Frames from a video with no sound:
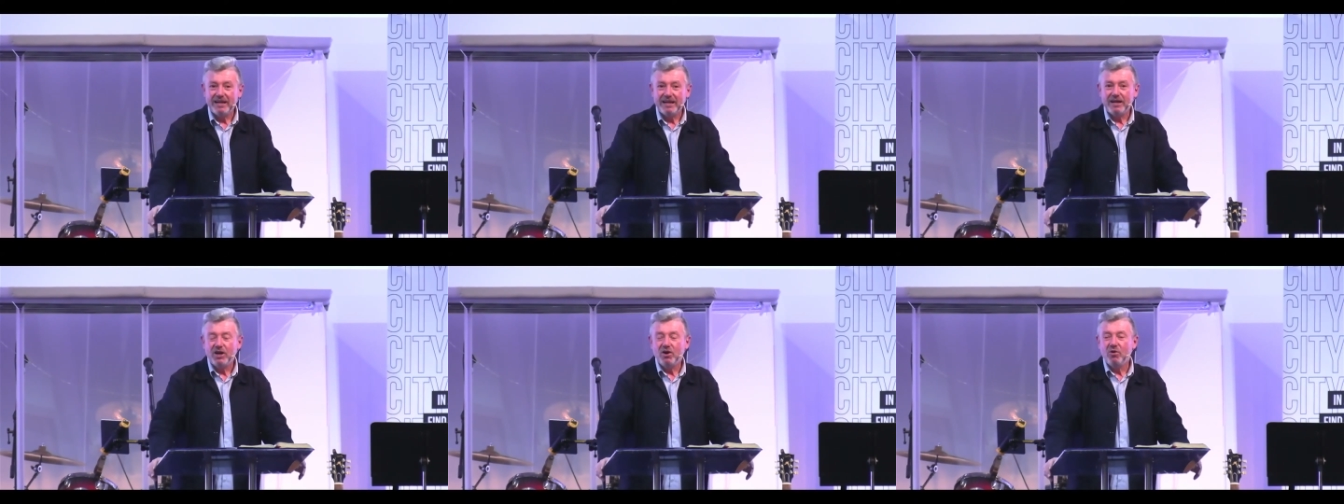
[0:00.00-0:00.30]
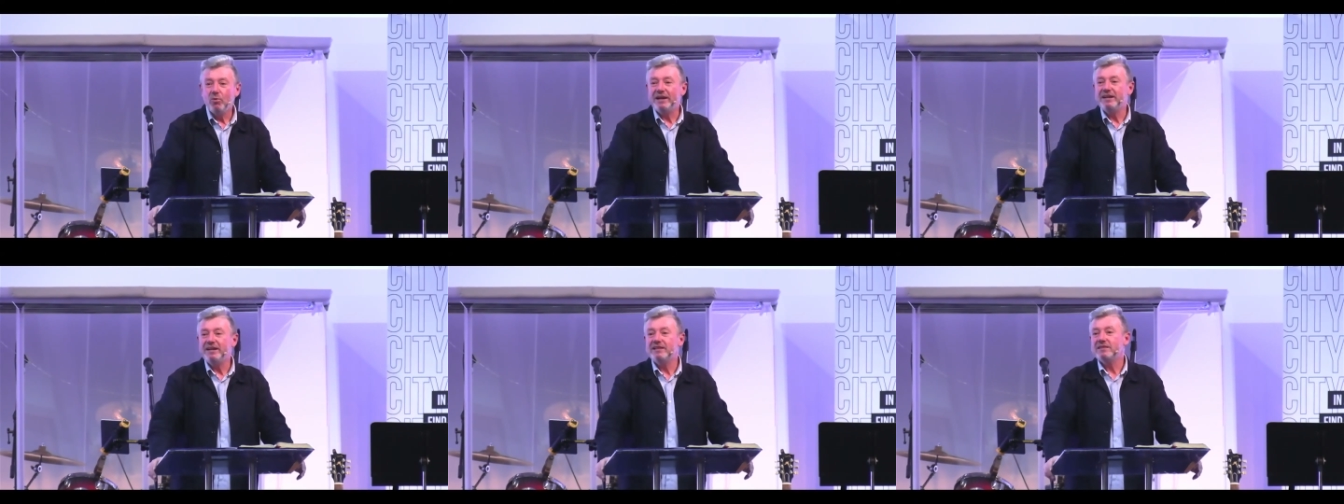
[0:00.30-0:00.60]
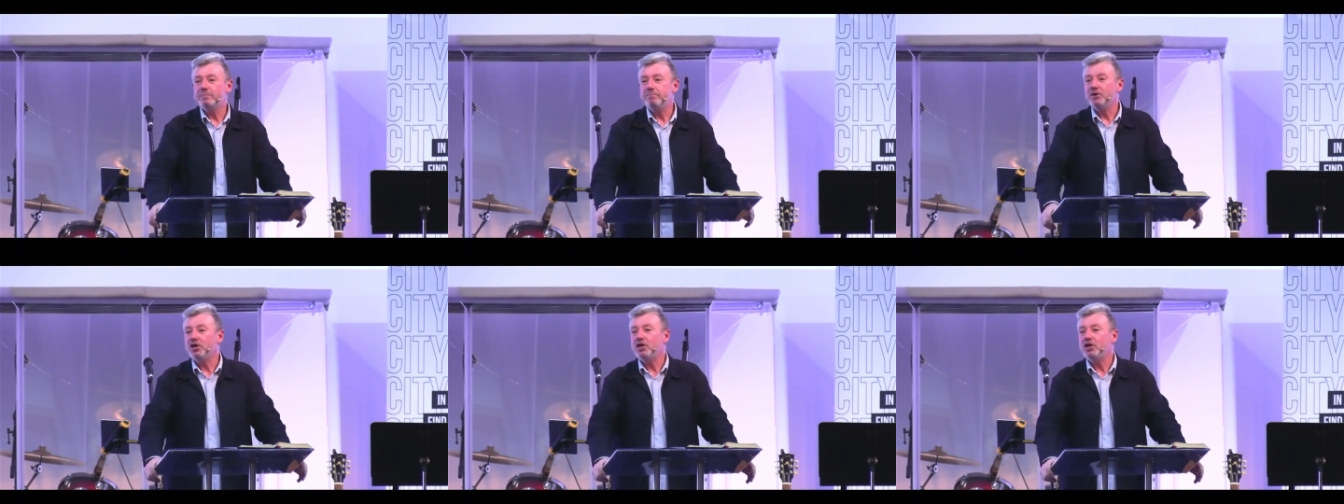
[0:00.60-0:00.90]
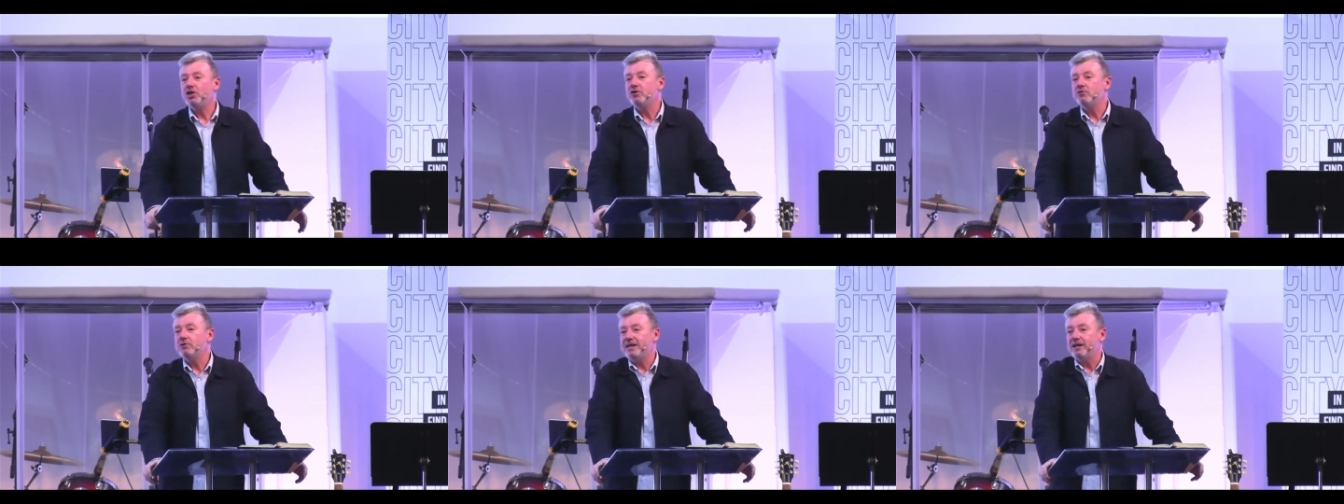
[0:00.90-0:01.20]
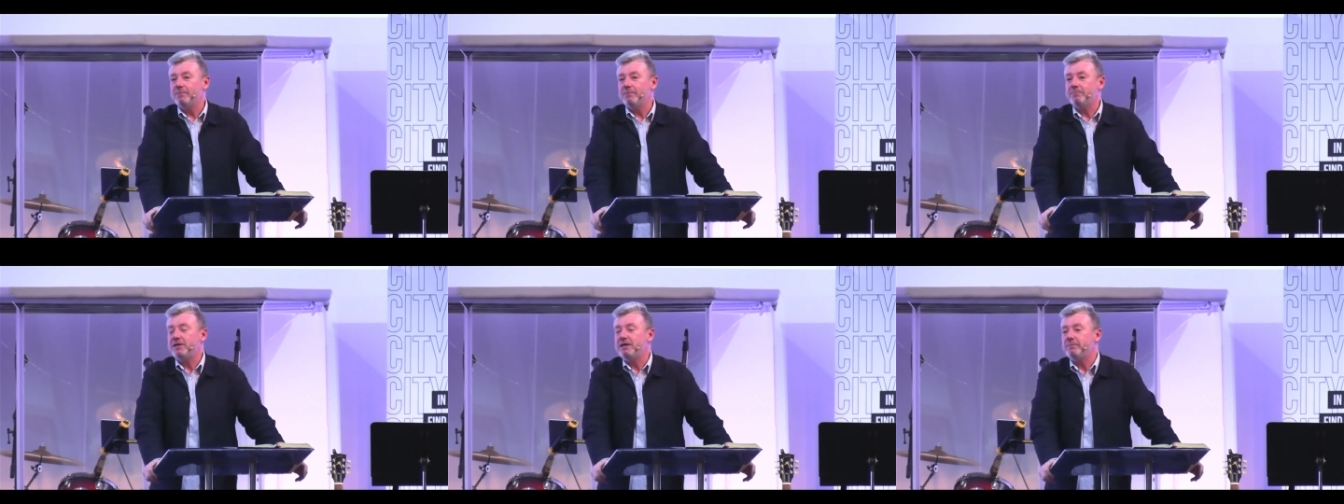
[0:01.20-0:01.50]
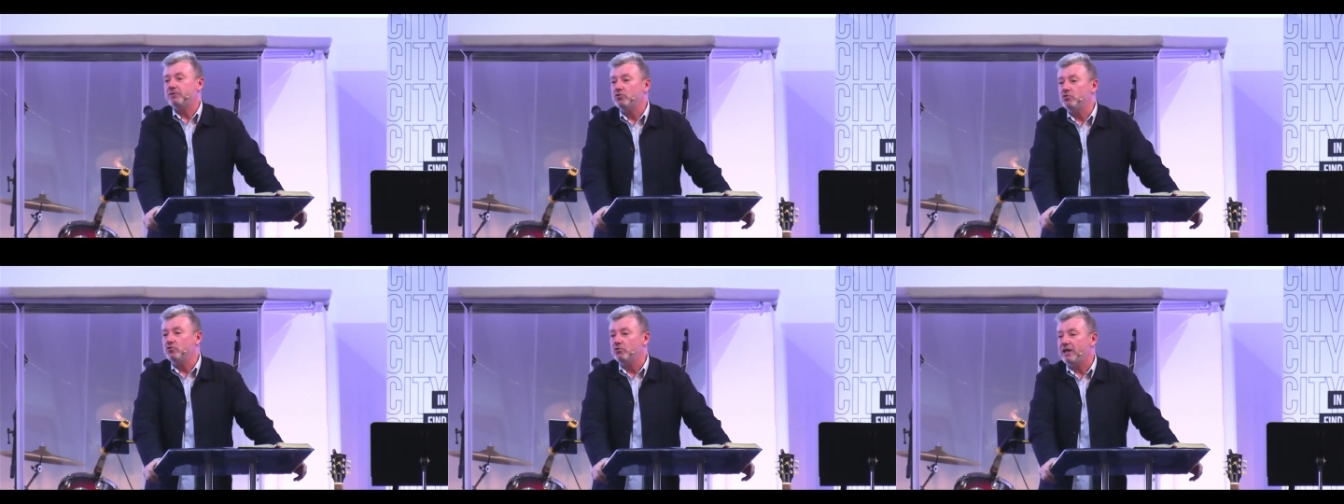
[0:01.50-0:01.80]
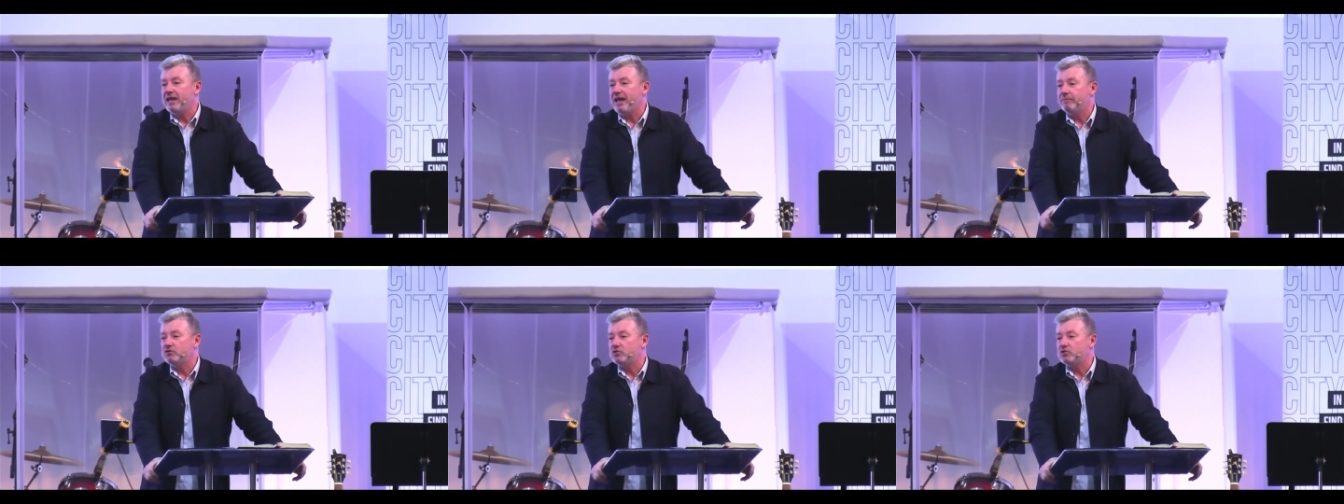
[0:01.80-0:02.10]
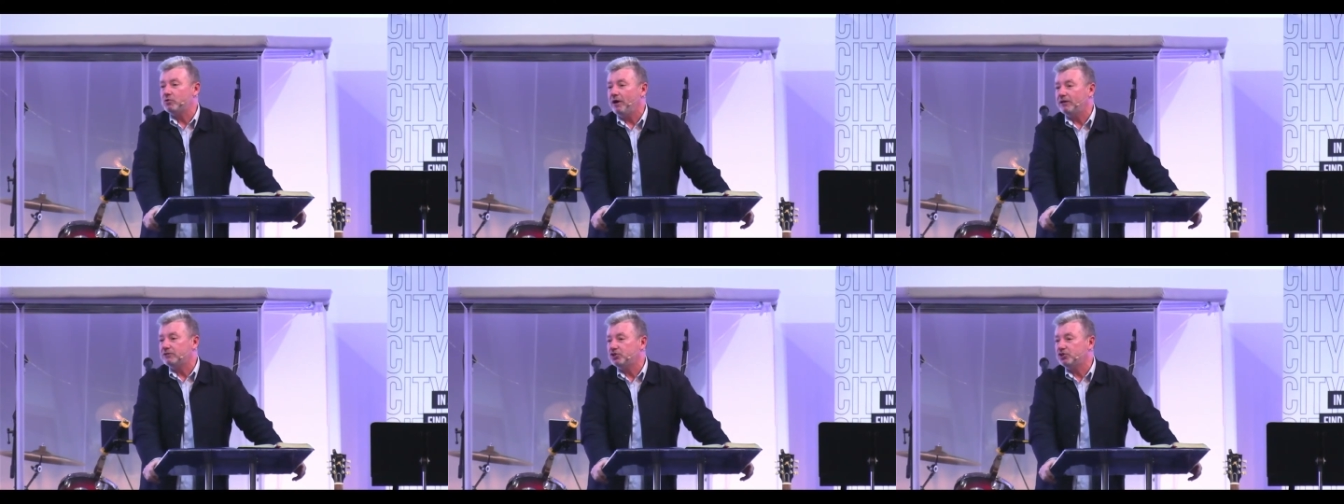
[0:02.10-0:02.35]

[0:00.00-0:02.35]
One of the peculiar people who came to our